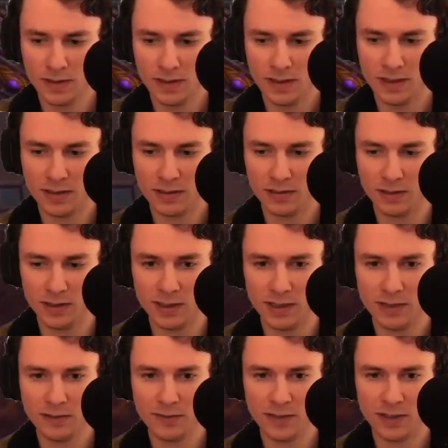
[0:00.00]
I don't
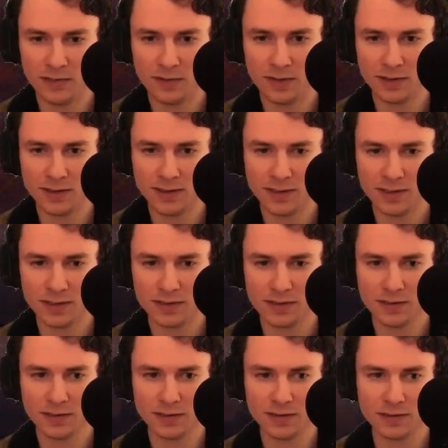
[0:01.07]
love having to
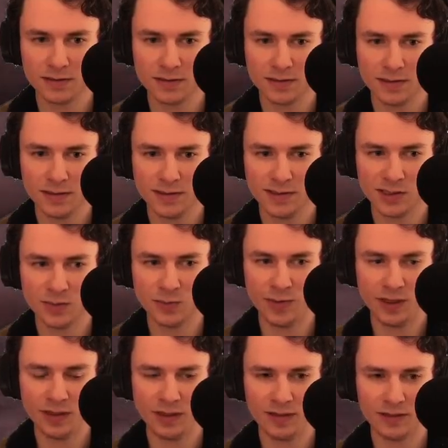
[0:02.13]
just
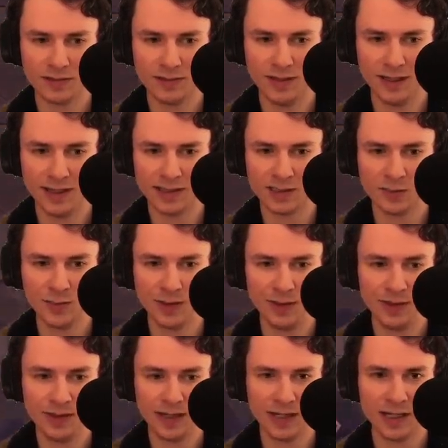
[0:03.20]
be the
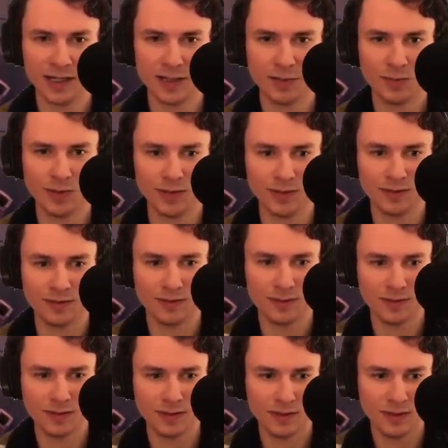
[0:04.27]
XP guy, but
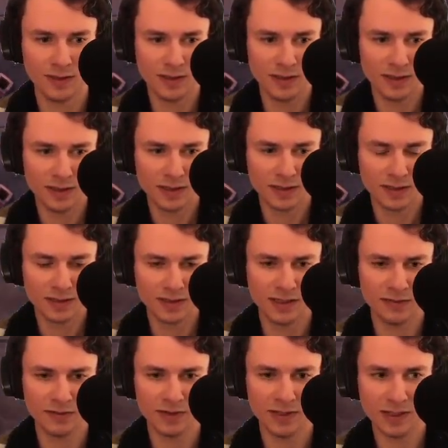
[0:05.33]

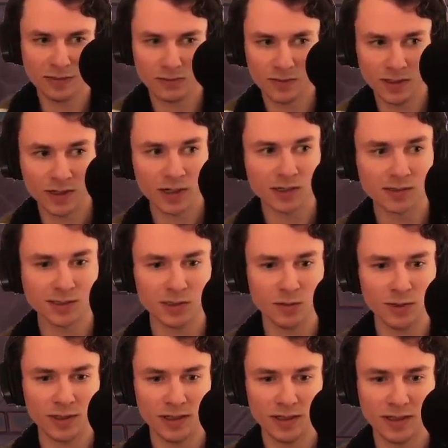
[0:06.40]
given that we are so
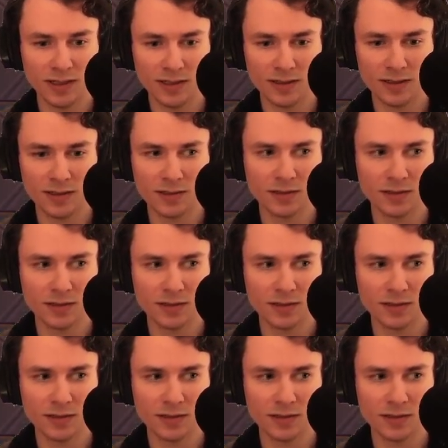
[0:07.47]
behind,